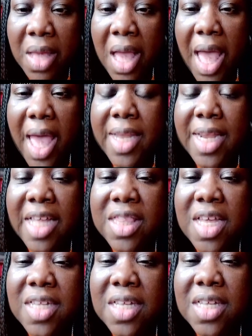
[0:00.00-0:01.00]
And I
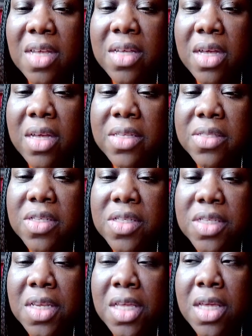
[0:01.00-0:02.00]
think that the
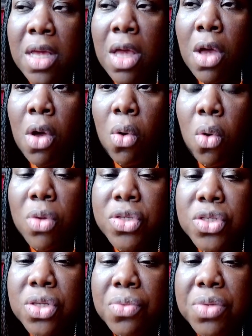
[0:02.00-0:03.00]
city
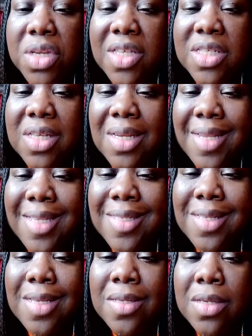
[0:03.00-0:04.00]
also needs to
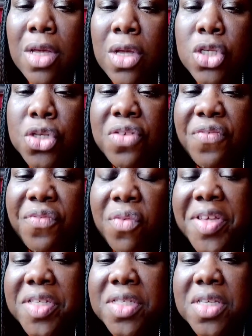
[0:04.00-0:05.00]
listen to the
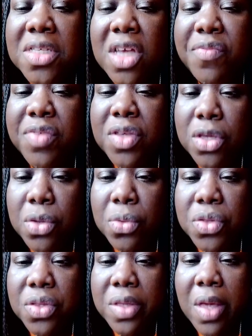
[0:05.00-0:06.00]
voices of the
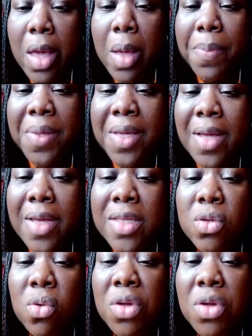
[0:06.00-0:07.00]
youth,
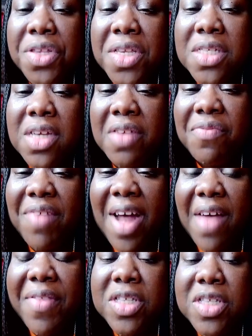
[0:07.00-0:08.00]
because all of this gun
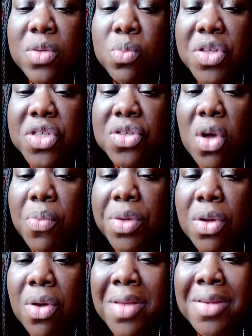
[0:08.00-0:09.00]
violence and what's
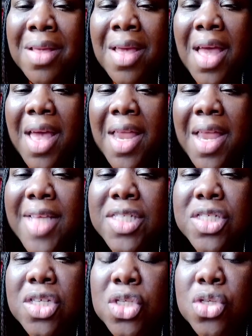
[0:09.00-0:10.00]
going on, it
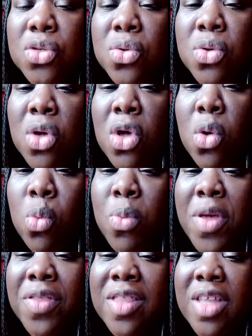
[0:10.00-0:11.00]
has to do
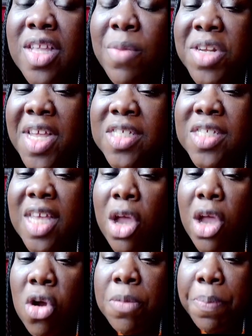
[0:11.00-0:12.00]
with, when they say
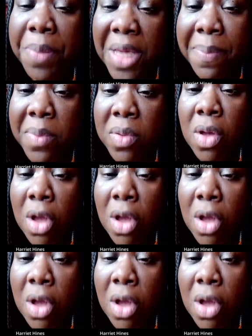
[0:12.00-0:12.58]
hurt people,